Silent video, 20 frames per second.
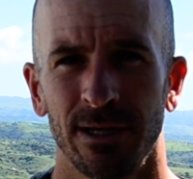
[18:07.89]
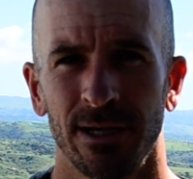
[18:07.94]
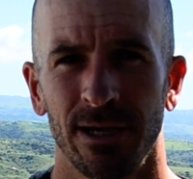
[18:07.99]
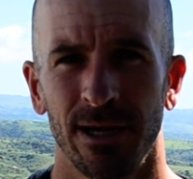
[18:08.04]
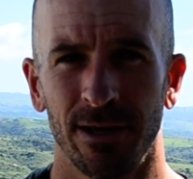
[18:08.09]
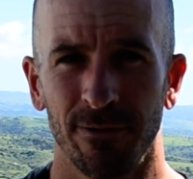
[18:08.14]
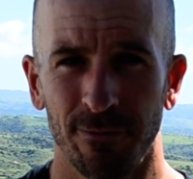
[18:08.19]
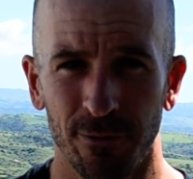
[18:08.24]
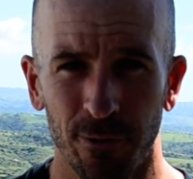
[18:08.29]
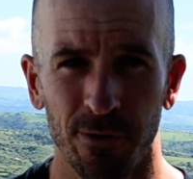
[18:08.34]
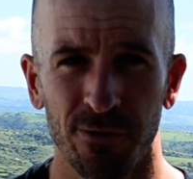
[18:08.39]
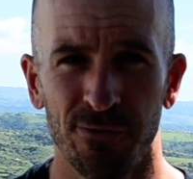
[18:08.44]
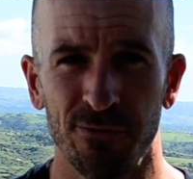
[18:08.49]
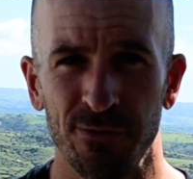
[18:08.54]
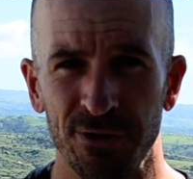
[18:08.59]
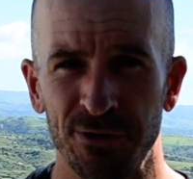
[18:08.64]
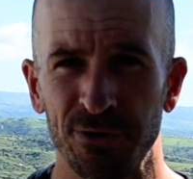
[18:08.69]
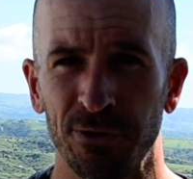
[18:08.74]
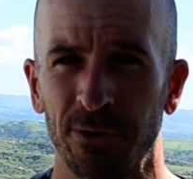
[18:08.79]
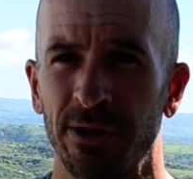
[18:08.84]
And of course,
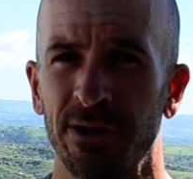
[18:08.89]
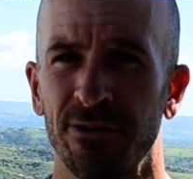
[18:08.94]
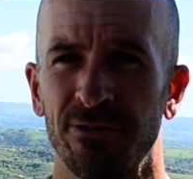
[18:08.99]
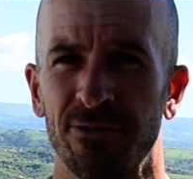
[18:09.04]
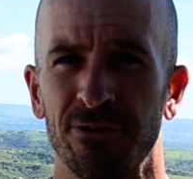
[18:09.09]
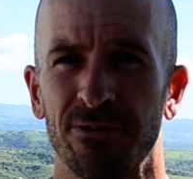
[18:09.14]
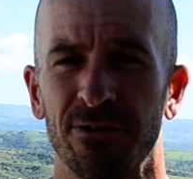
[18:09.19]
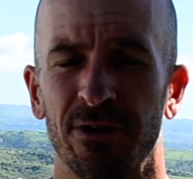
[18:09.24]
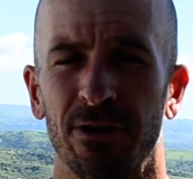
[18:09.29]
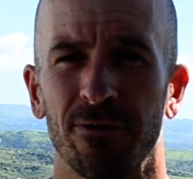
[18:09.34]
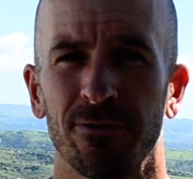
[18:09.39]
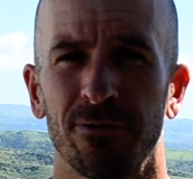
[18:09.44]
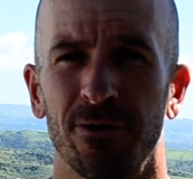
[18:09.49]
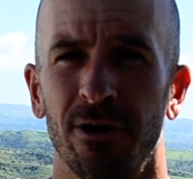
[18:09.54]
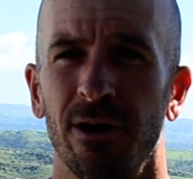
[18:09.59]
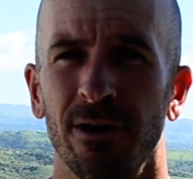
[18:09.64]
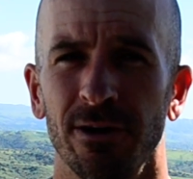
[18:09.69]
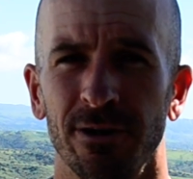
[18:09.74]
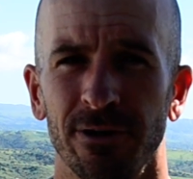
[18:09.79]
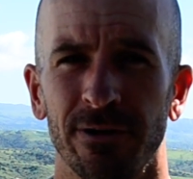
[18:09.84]
visualize yourself
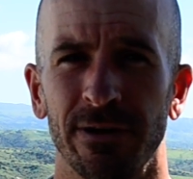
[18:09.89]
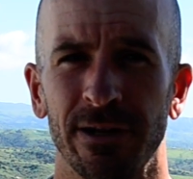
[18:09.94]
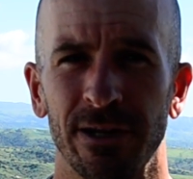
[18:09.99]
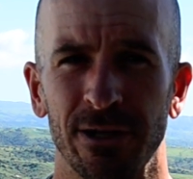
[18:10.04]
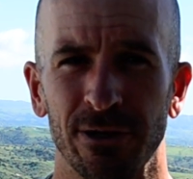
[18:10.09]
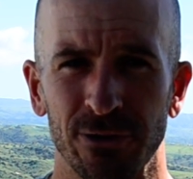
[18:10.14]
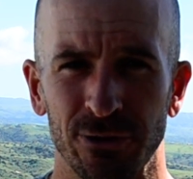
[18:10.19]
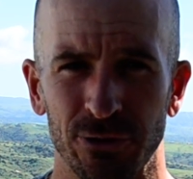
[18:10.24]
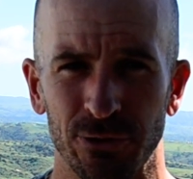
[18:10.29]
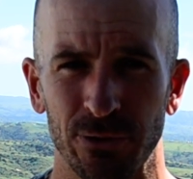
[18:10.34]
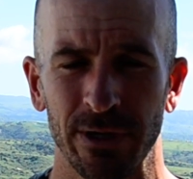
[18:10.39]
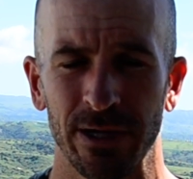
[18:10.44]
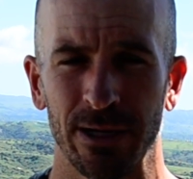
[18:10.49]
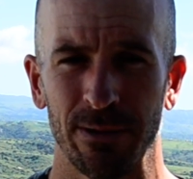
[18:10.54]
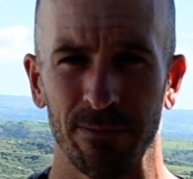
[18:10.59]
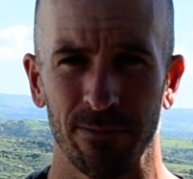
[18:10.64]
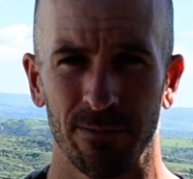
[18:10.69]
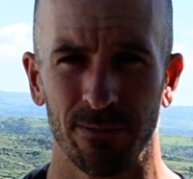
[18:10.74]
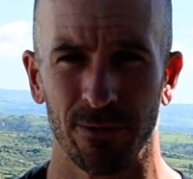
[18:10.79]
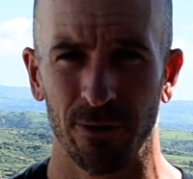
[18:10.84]
conquering your dream,
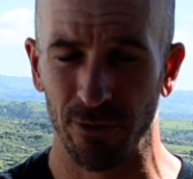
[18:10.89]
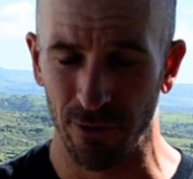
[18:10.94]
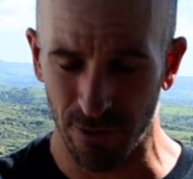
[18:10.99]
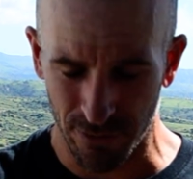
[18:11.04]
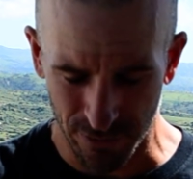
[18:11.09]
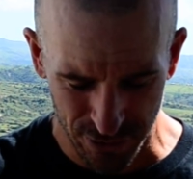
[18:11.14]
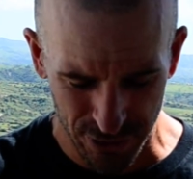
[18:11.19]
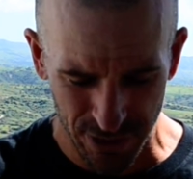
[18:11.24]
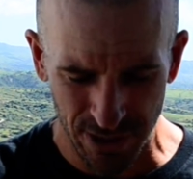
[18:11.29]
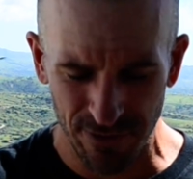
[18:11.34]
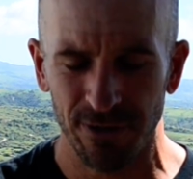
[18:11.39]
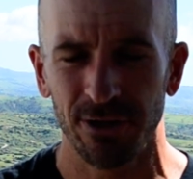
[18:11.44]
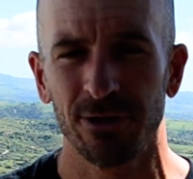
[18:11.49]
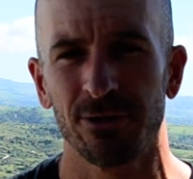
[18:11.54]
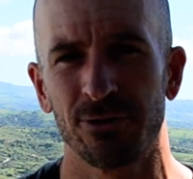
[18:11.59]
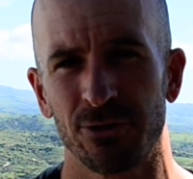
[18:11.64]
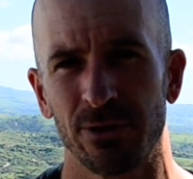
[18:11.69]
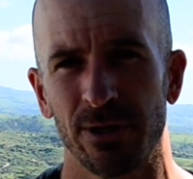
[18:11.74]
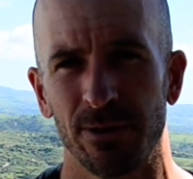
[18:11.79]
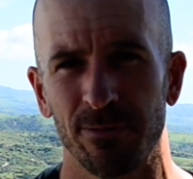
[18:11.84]
or achieving your
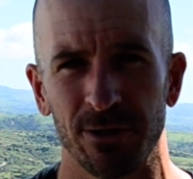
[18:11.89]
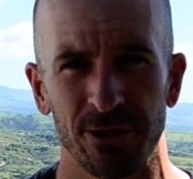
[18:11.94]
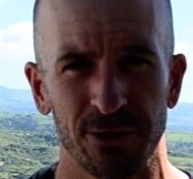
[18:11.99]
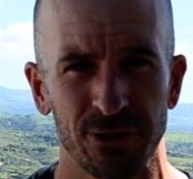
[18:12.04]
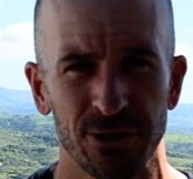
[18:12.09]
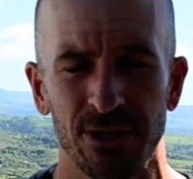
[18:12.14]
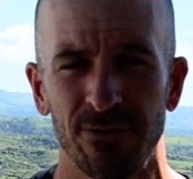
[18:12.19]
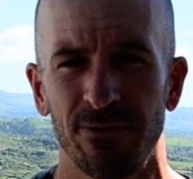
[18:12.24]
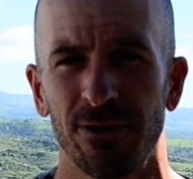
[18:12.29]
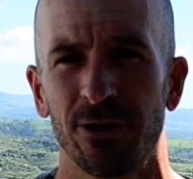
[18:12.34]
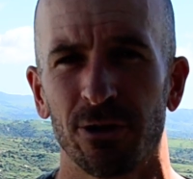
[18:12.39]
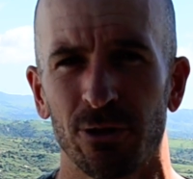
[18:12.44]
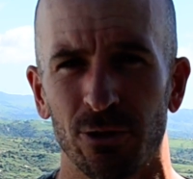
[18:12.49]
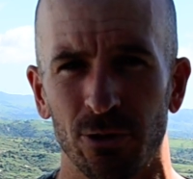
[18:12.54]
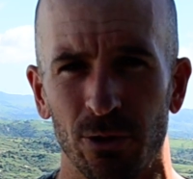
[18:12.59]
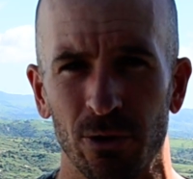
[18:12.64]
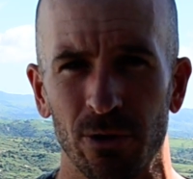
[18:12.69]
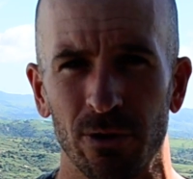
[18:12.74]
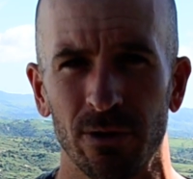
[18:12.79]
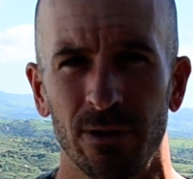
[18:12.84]
dream and achieving your
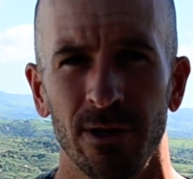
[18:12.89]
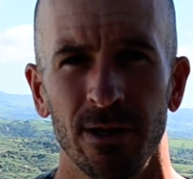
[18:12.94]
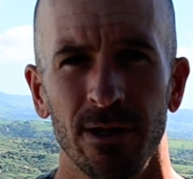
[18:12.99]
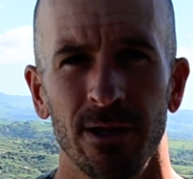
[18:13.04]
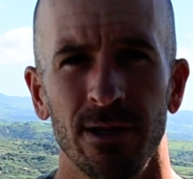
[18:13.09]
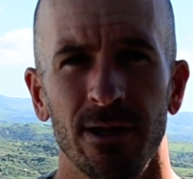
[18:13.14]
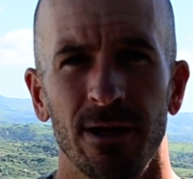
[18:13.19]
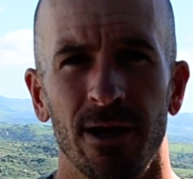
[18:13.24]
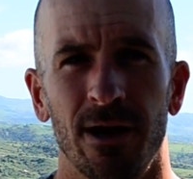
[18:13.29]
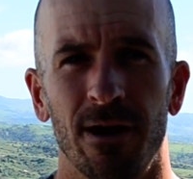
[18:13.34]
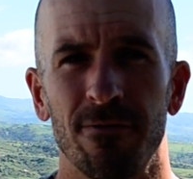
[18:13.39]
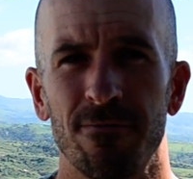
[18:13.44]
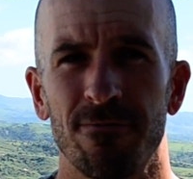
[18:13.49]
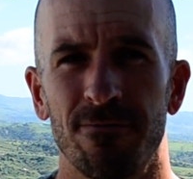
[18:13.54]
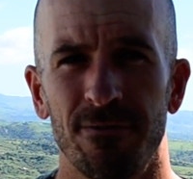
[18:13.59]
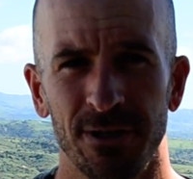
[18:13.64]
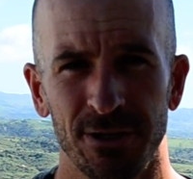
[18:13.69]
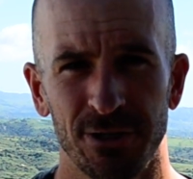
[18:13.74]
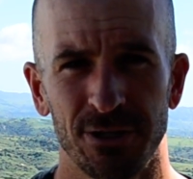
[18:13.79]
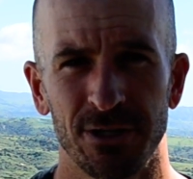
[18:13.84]
goal of
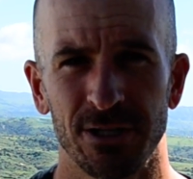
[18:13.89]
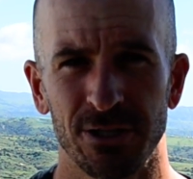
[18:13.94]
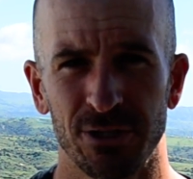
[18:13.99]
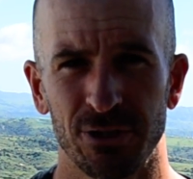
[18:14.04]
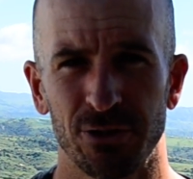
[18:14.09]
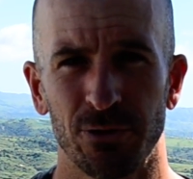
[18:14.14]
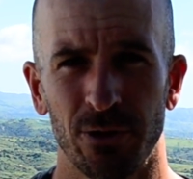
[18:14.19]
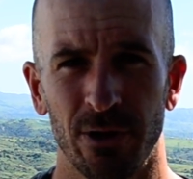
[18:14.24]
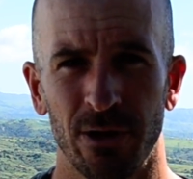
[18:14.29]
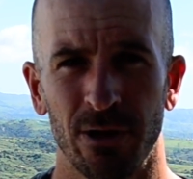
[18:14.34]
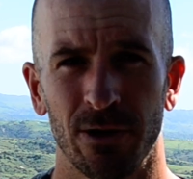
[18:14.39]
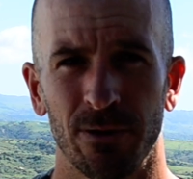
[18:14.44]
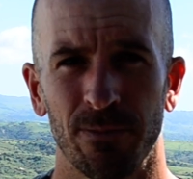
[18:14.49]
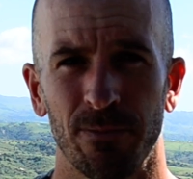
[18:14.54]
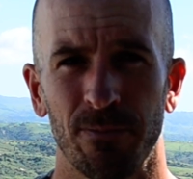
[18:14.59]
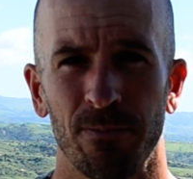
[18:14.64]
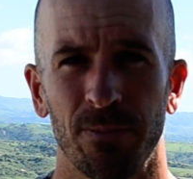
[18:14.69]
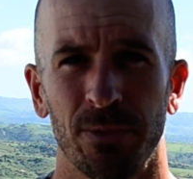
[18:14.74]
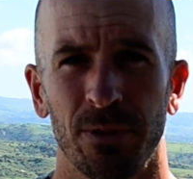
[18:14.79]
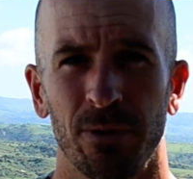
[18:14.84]
finishing strong
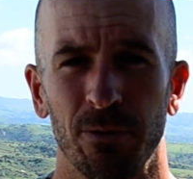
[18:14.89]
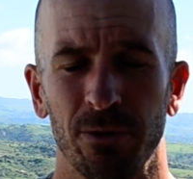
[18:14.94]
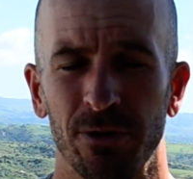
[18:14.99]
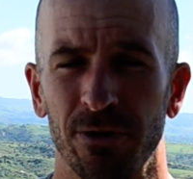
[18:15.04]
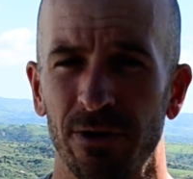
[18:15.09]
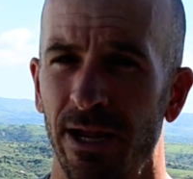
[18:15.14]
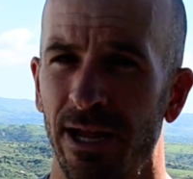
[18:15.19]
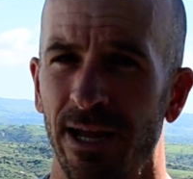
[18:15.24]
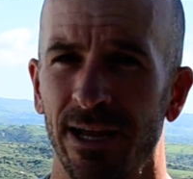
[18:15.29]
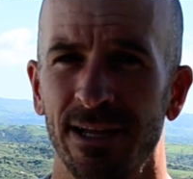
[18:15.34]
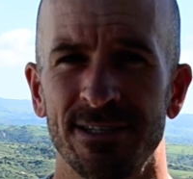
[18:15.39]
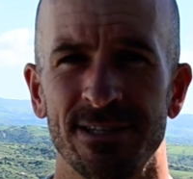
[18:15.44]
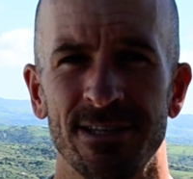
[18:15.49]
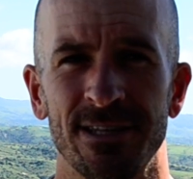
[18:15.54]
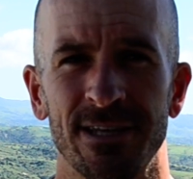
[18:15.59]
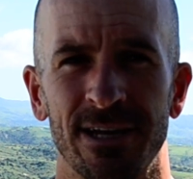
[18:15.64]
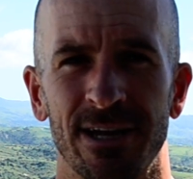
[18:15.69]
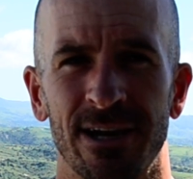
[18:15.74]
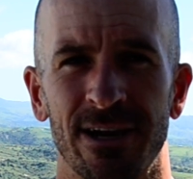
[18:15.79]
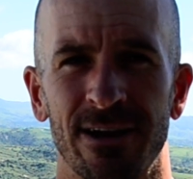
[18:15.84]
with your hands in
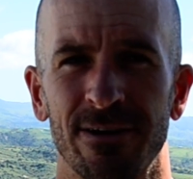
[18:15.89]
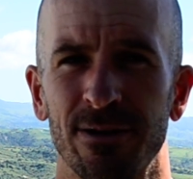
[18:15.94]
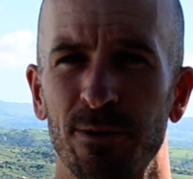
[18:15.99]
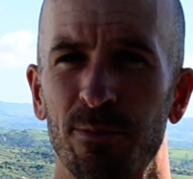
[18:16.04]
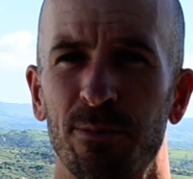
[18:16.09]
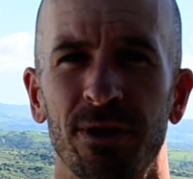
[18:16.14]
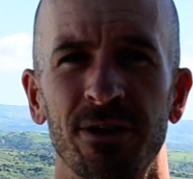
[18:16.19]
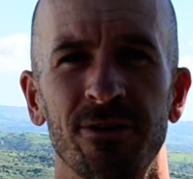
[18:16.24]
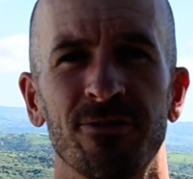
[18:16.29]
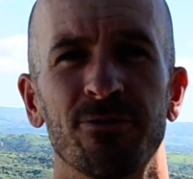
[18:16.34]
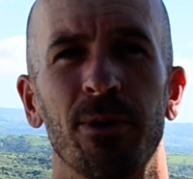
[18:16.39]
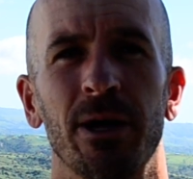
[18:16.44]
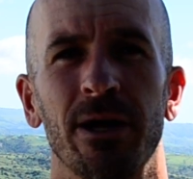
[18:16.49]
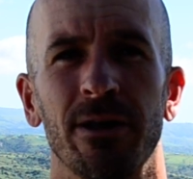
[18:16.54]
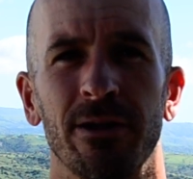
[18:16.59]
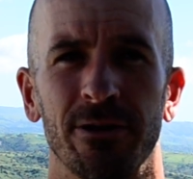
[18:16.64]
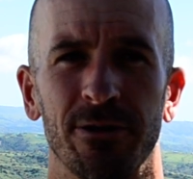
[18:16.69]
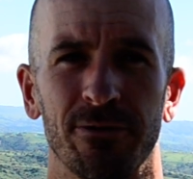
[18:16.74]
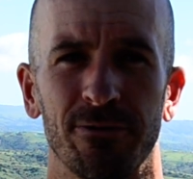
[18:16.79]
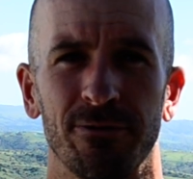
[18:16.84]
the air and a big smile
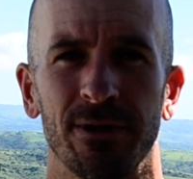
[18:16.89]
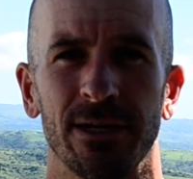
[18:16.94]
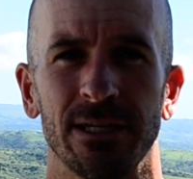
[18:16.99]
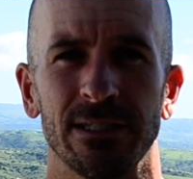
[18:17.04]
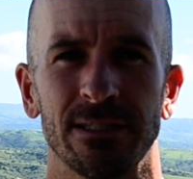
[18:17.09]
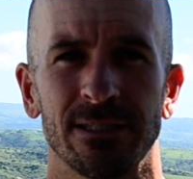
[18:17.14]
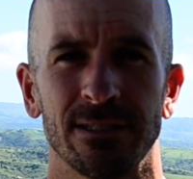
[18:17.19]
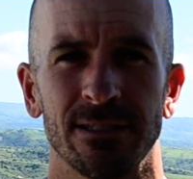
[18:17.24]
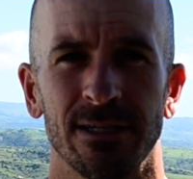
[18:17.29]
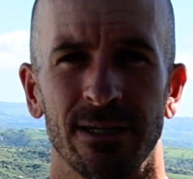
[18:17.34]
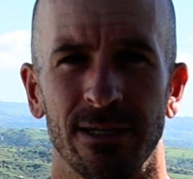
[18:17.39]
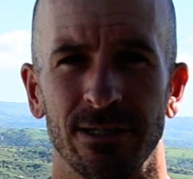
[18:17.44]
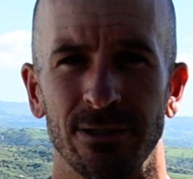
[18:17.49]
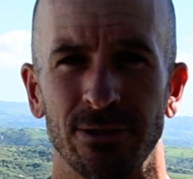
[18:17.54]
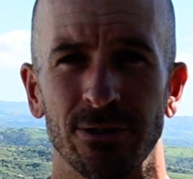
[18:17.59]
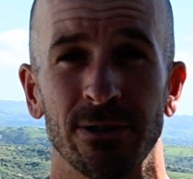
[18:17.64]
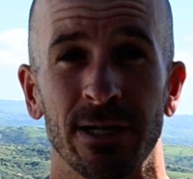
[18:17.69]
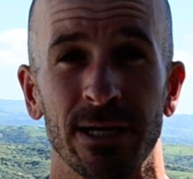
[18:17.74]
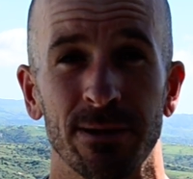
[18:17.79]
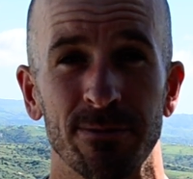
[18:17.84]
on your face as
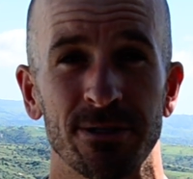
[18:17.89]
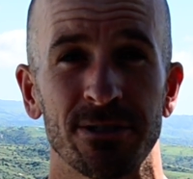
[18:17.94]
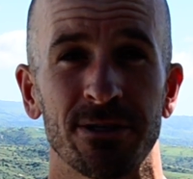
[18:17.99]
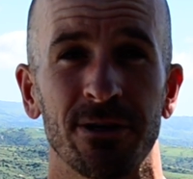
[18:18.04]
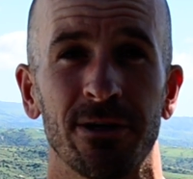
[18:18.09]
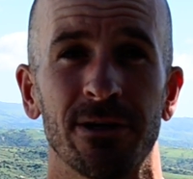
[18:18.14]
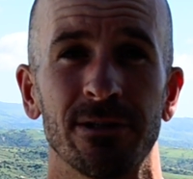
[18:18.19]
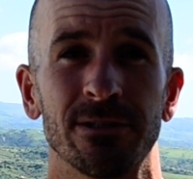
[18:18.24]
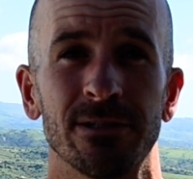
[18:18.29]
your name is called.